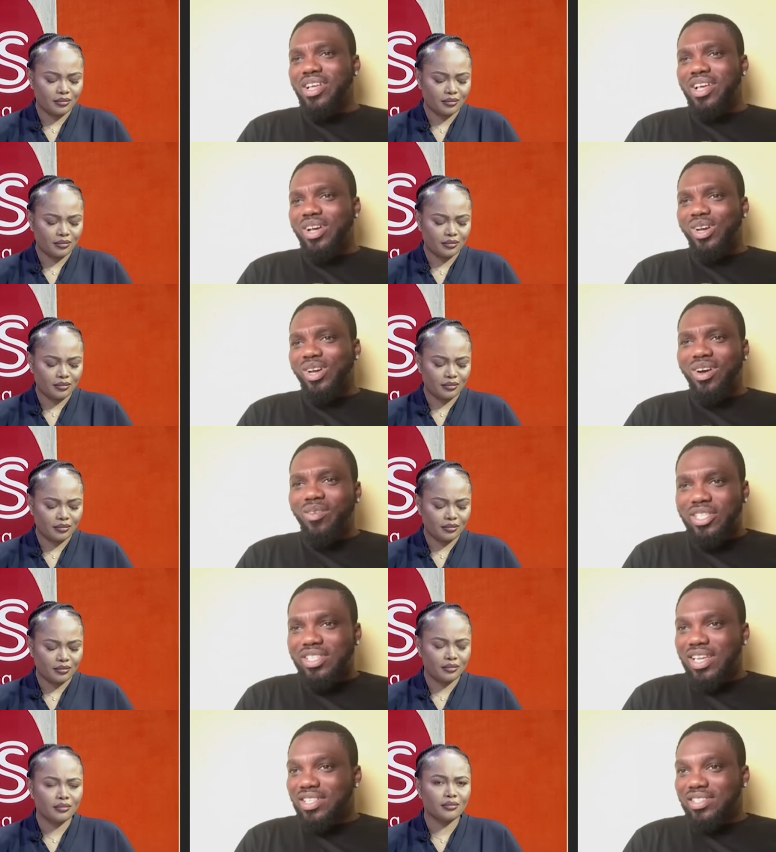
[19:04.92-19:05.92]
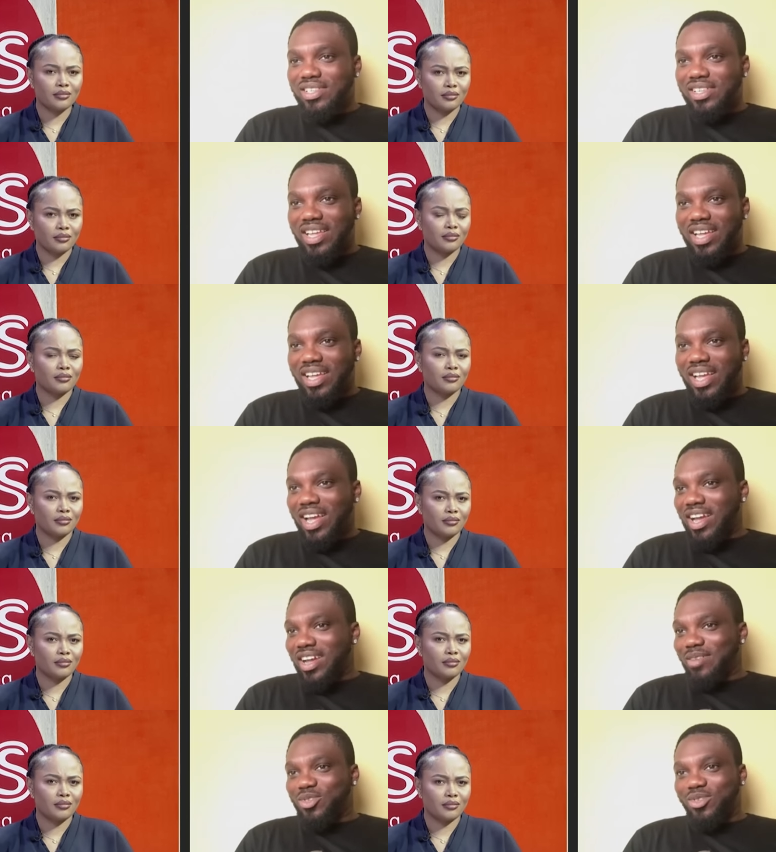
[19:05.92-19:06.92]
Speaker 1: competent leader,
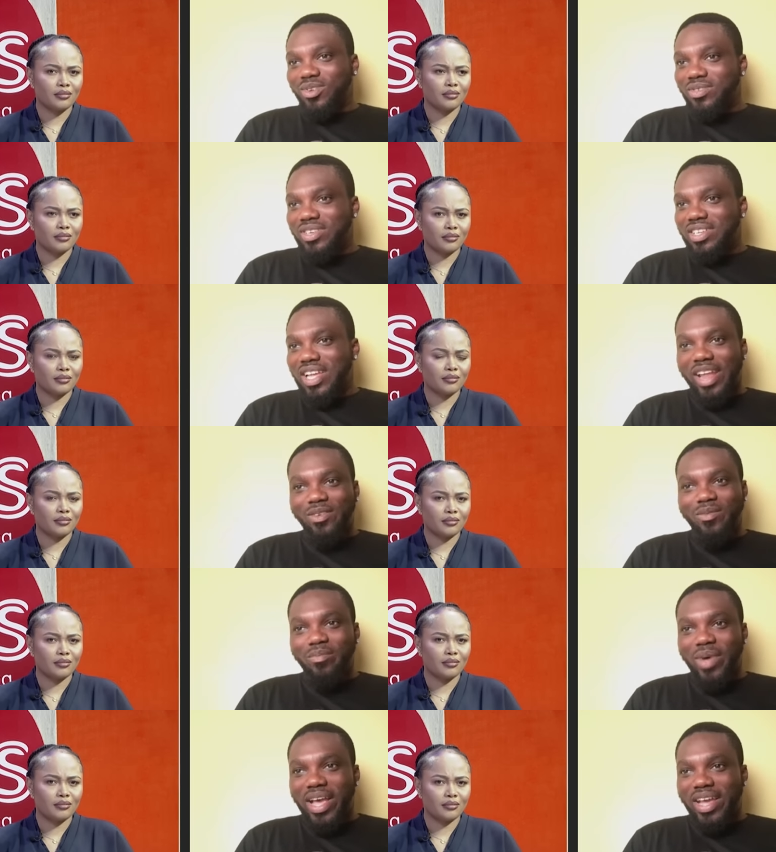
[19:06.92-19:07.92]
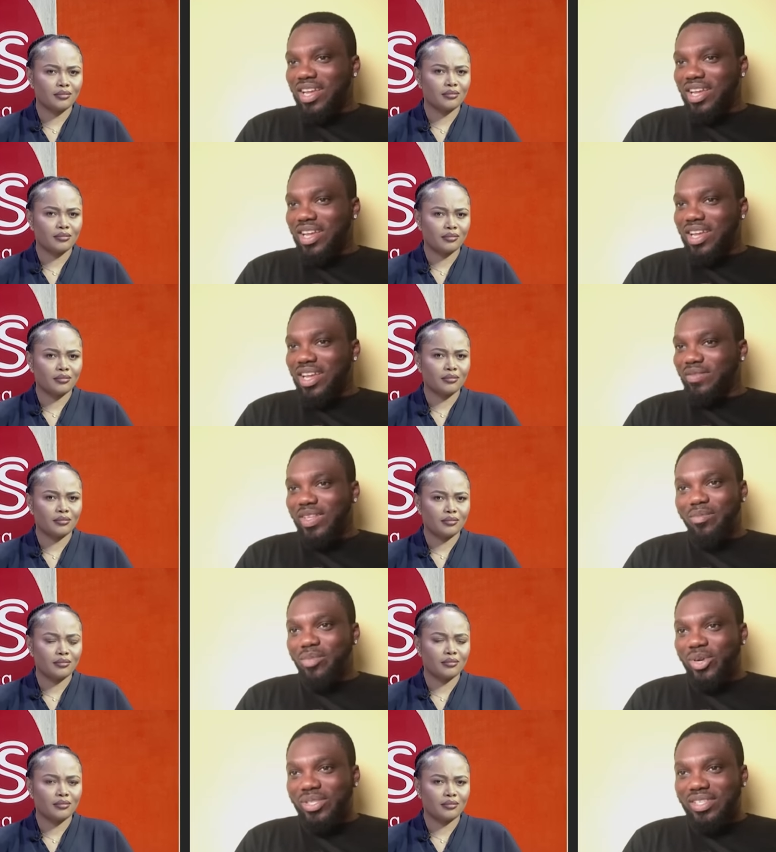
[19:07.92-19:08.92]
I'm sorry, I don't buy it. I've never
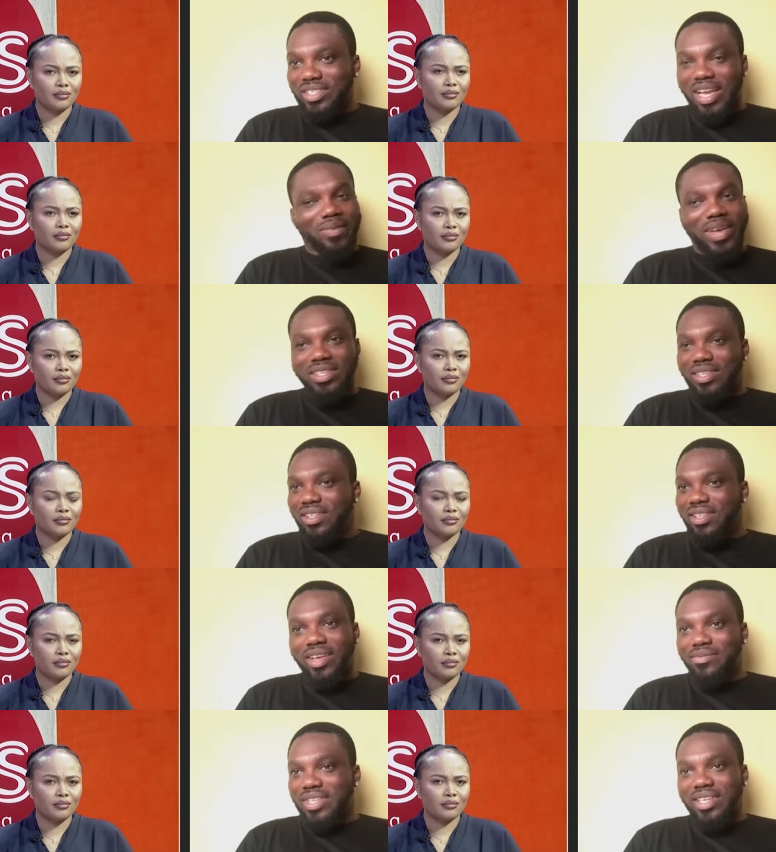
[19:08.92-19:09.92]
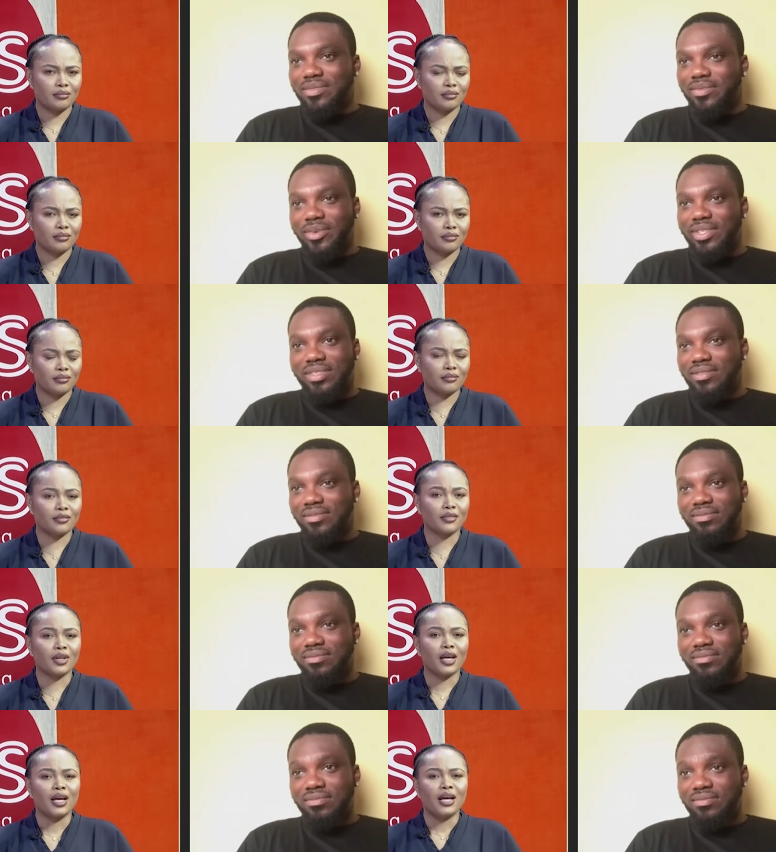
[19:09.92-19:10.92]
bought it. I've never seen the evidence for it.
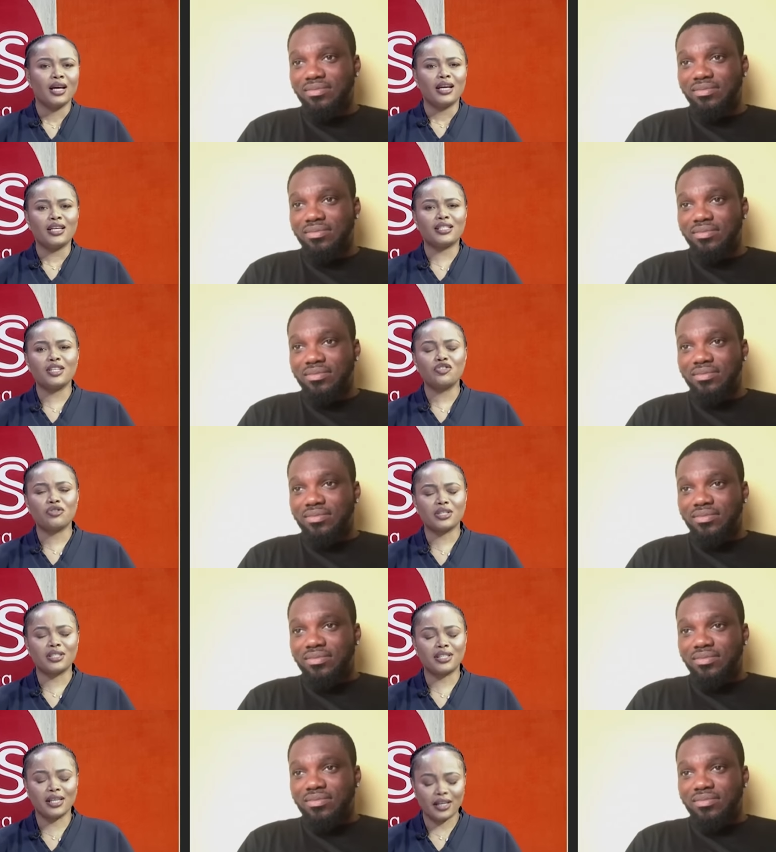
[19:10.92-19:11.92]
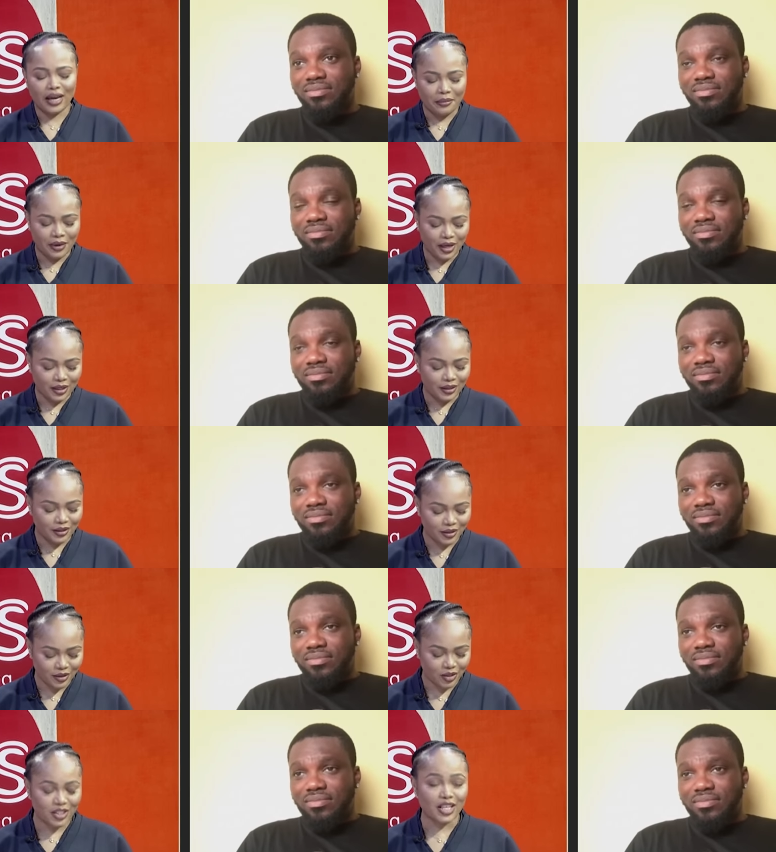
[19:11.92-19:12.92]
Speaker 2: Mm. It's interesting. I
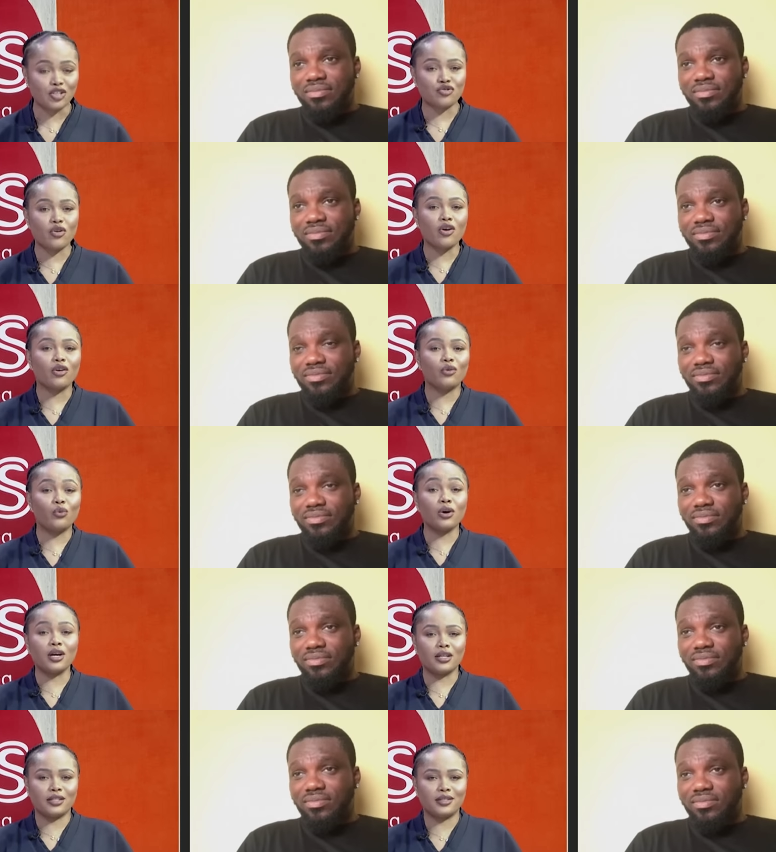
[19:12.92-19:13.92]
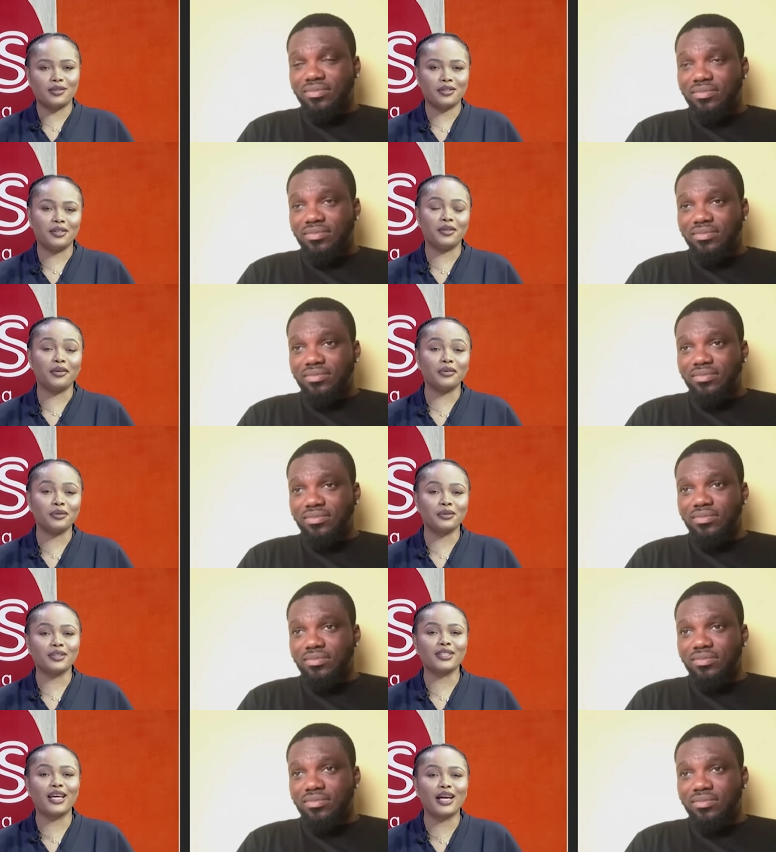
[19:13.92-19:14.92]
mean, these are strong words. You
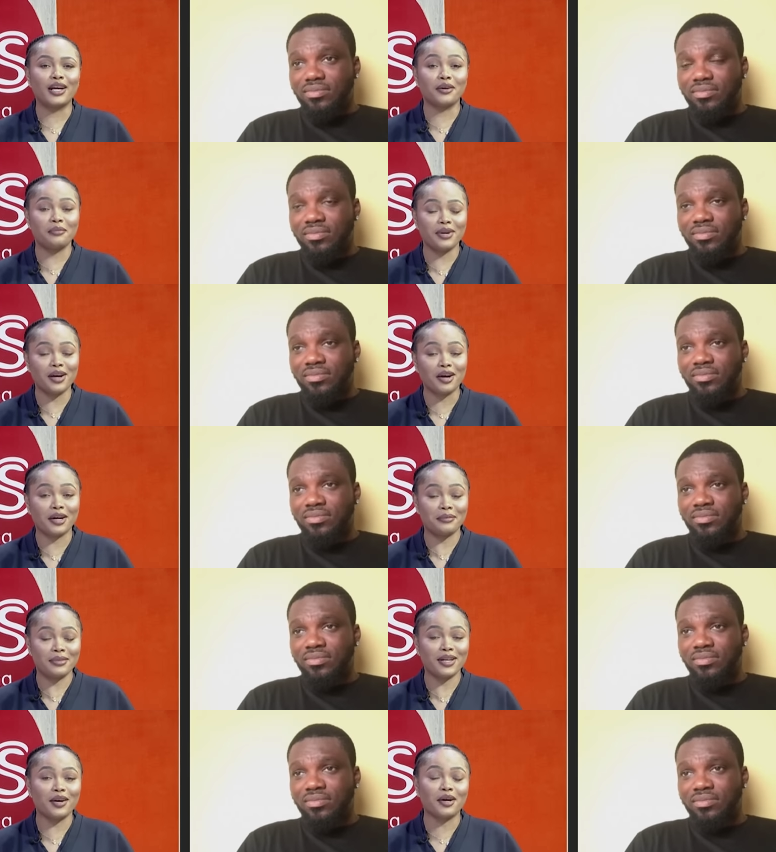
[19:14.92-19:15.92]
know, say criminal, criminal,